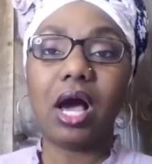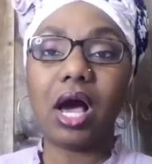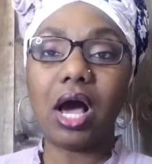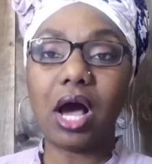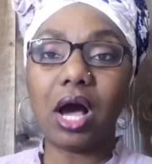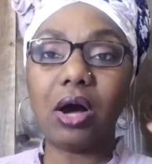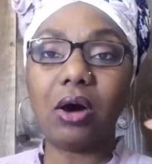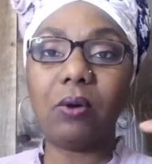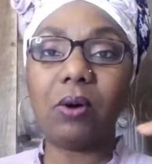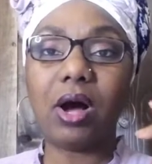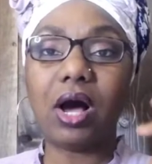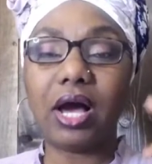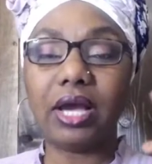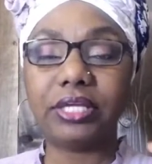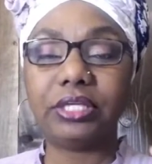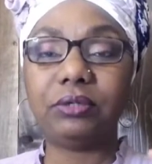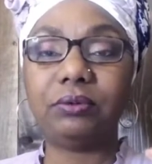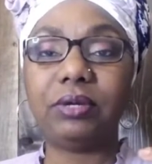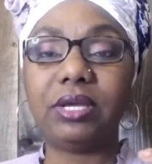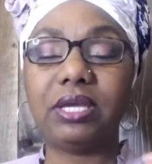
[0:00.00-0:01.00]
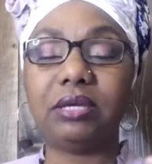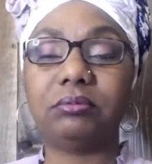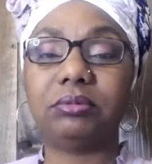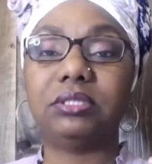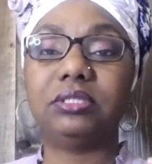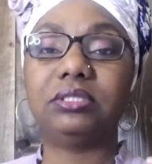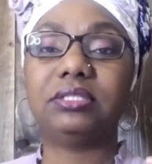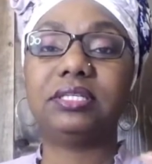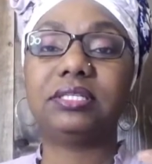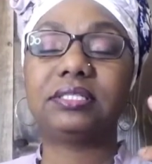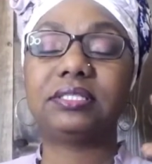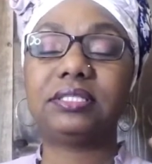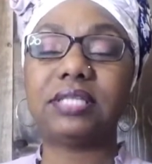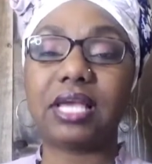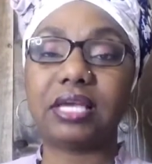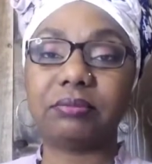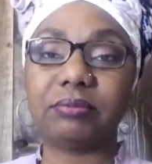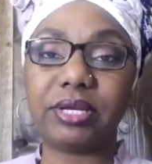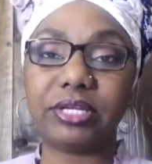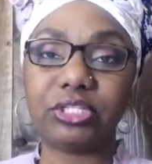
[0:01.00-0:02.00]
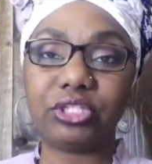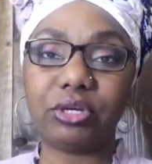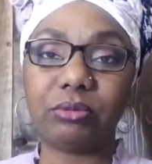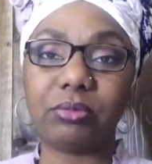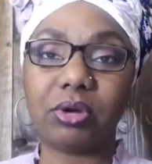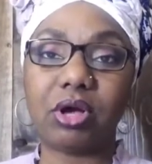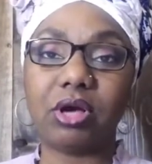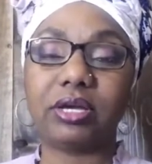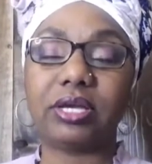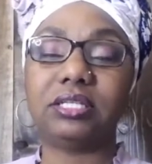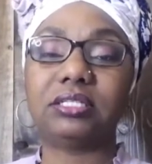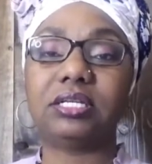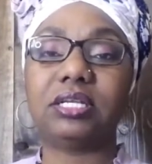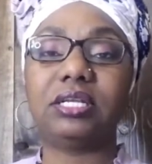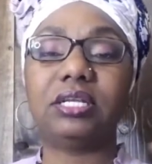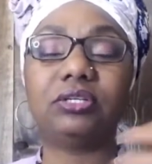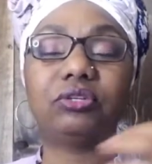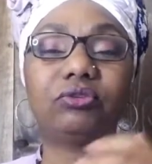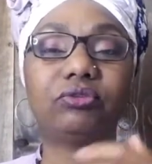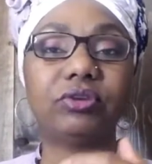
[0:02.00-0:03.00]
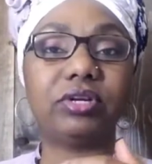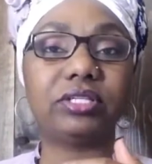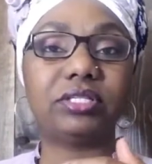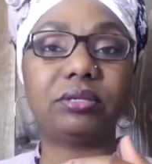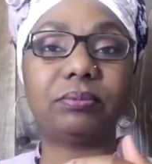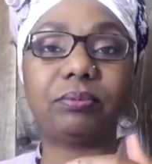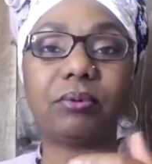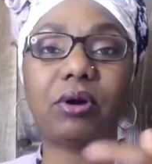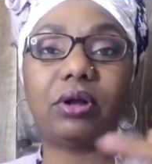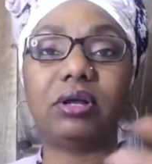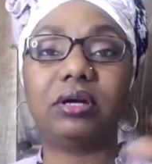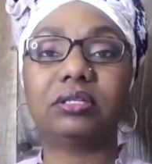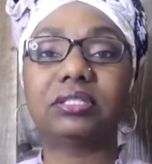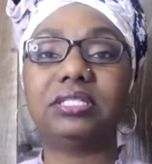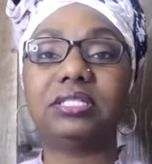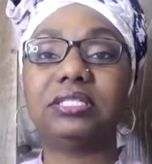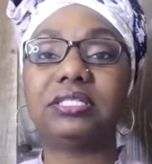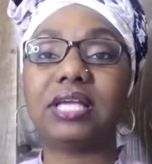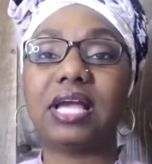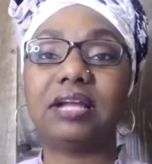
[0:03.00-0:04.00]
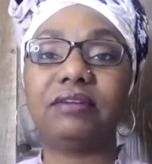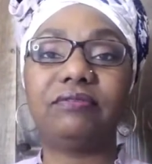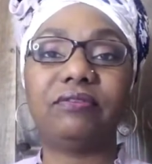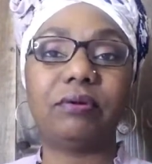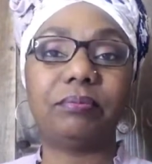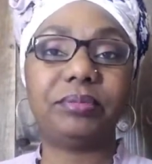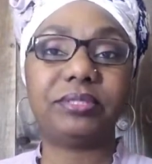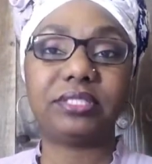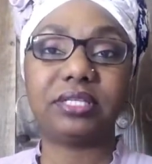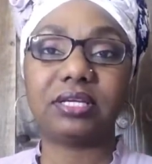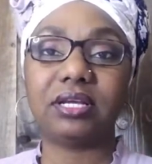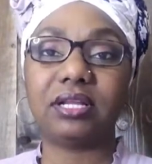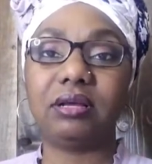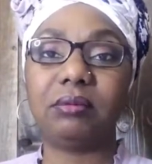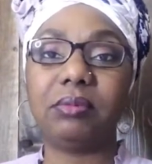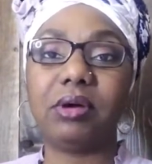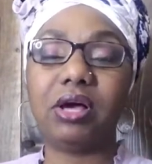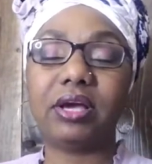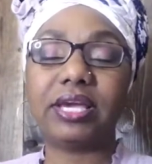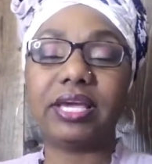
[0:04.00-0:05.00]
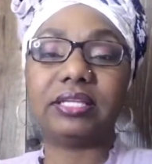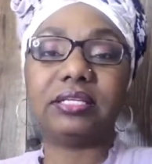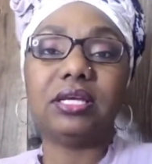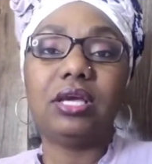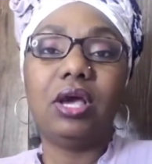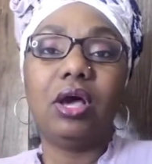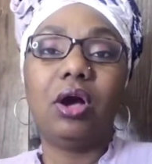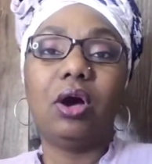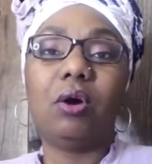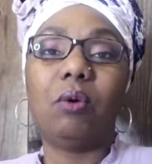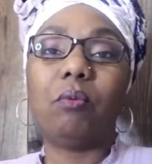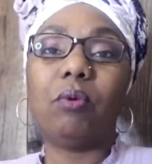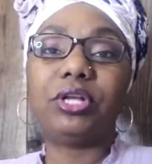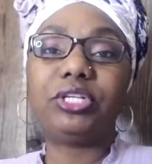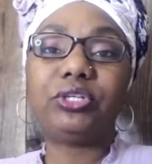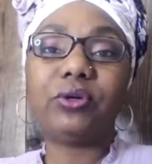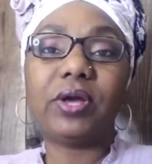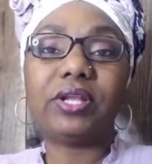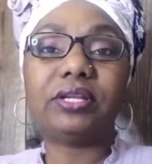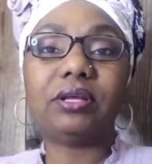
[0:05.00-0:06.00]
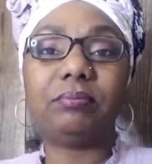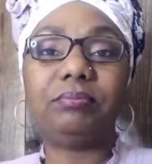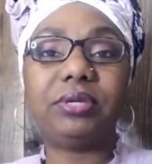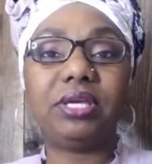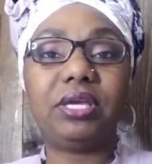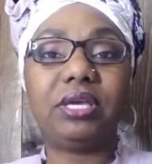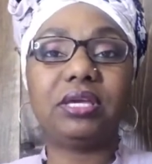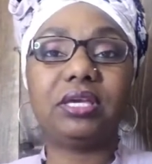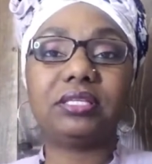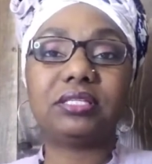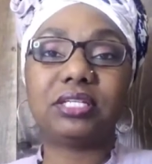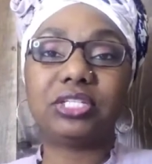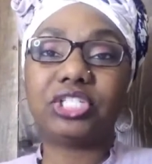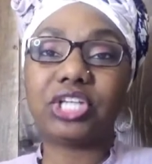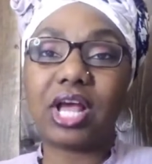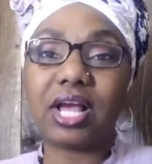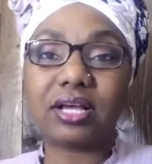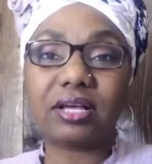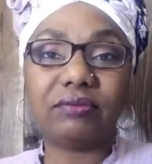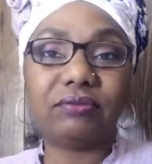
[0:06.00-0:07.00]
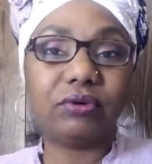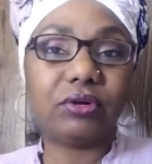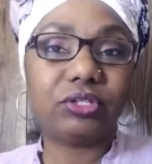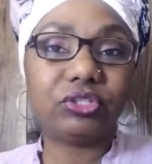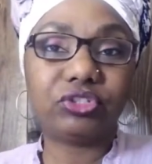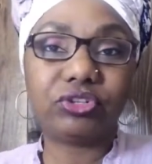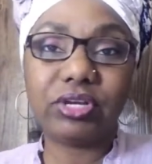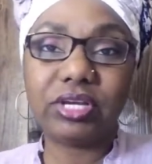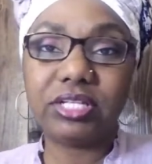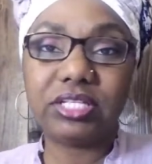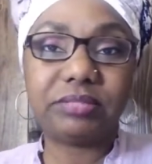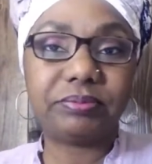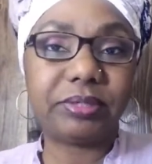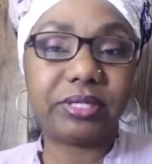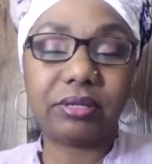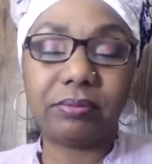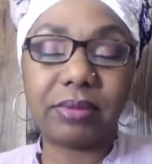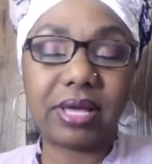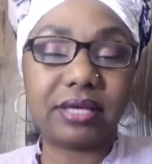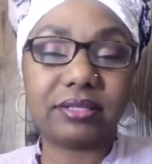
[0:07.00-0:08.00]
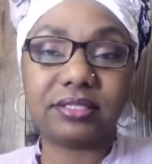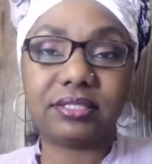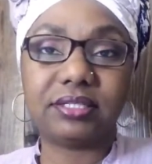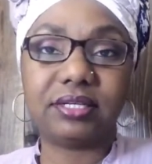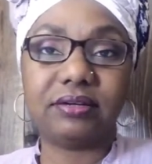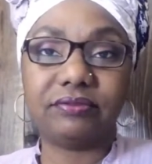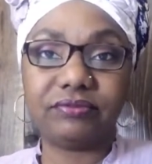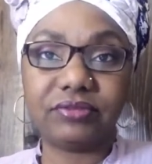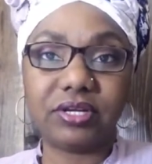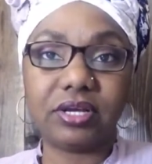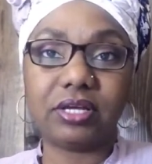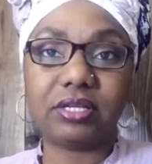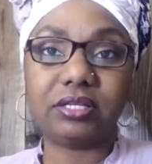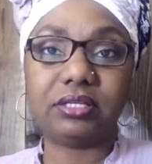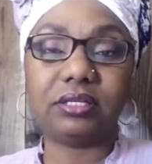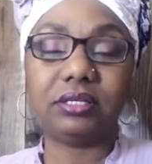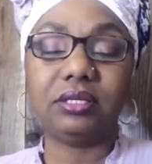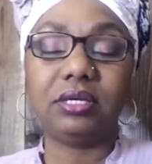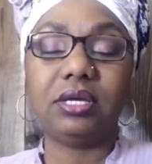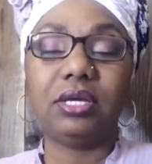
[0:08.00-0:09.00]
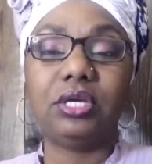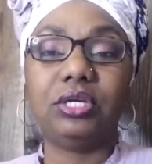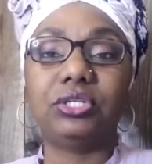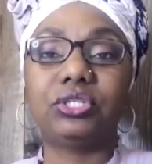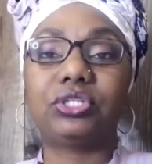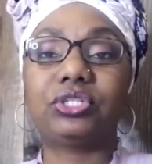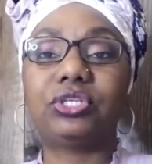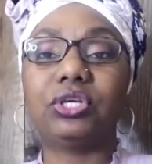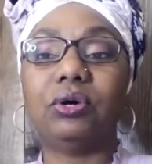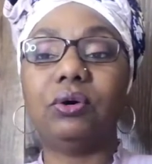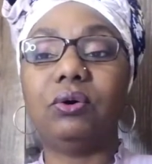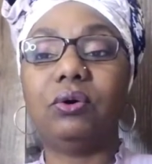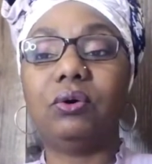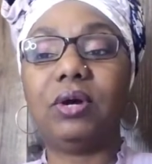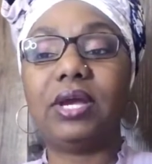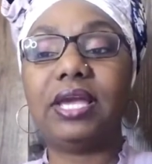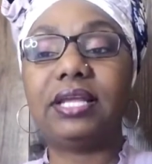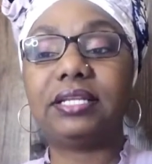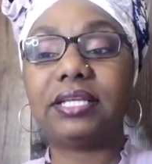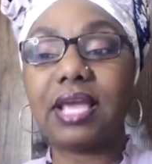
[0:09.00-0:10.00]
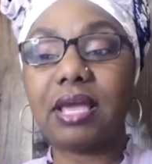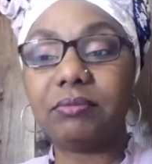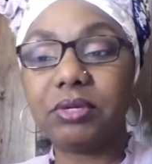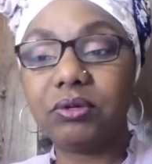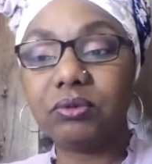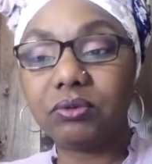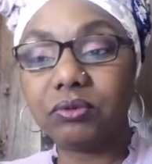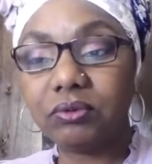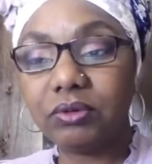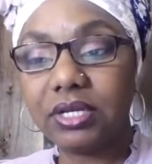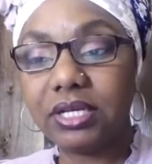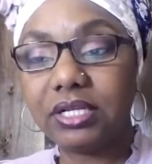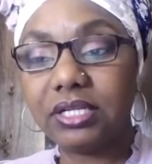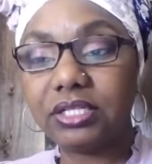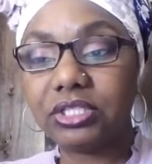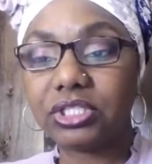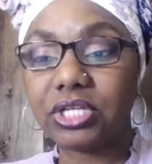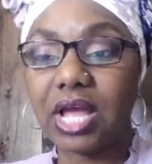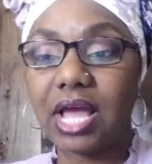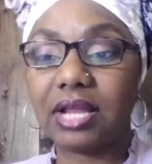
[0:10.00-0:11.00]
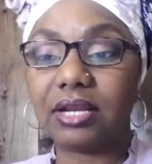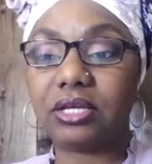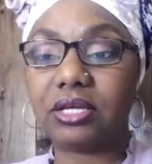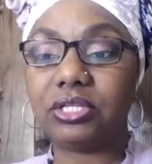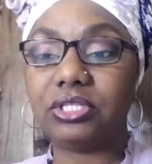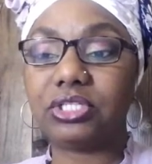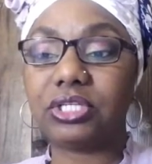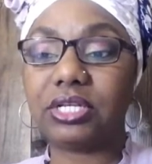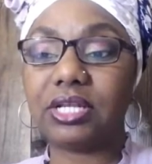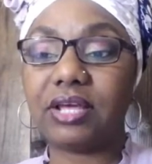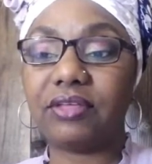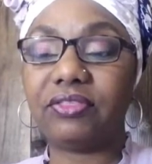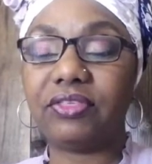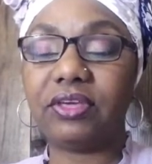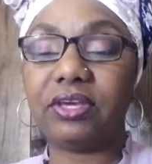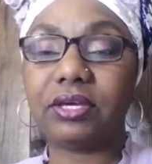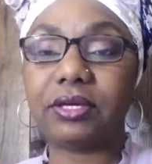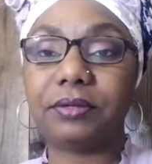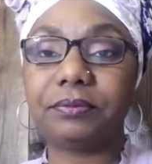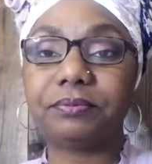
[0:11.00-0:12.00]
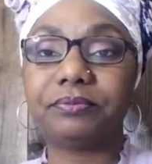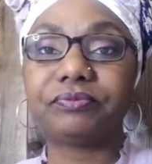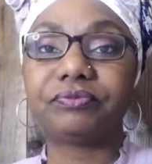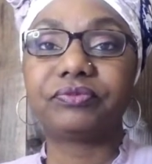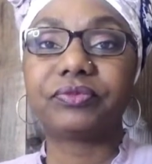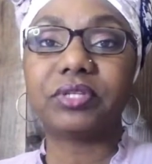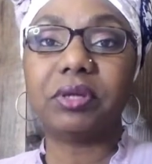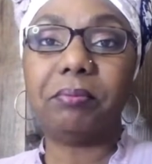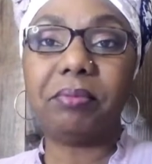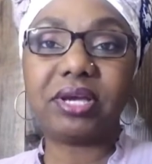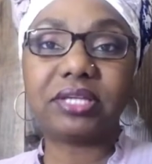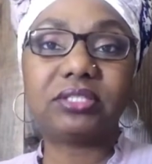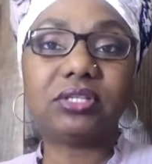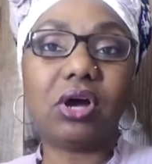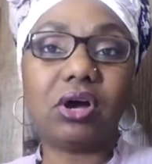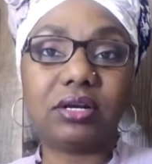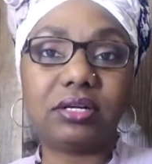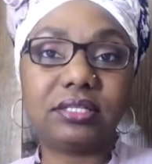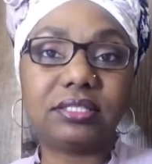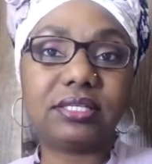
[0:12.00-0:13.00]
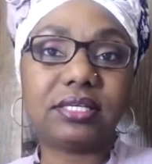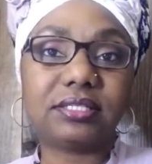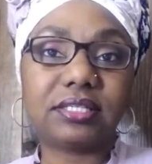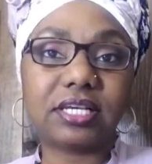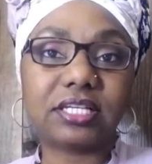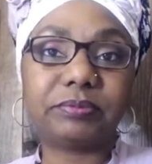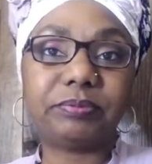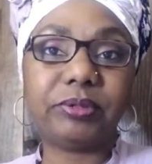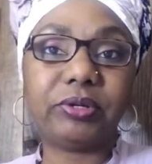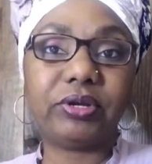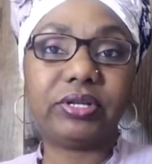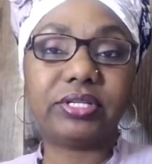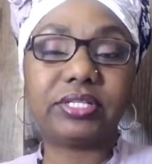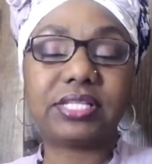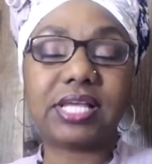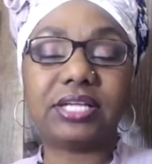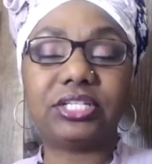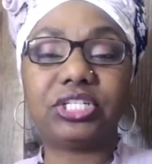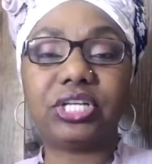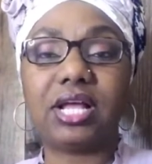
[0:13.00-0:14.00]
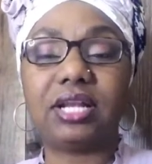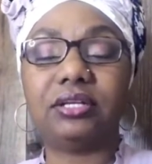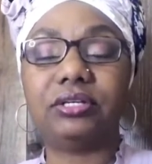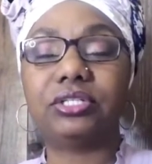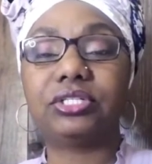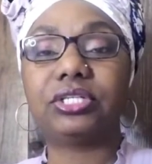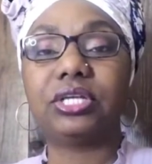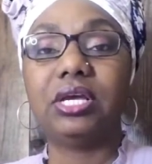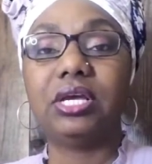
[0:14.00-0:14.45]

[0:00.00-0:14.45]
How are you able to segment your market and then create a product designed for a particular market? What you end up being is a jack of all trades, but a master of none. So it can be really challenged. And I think McDonald's has experienced that challenge.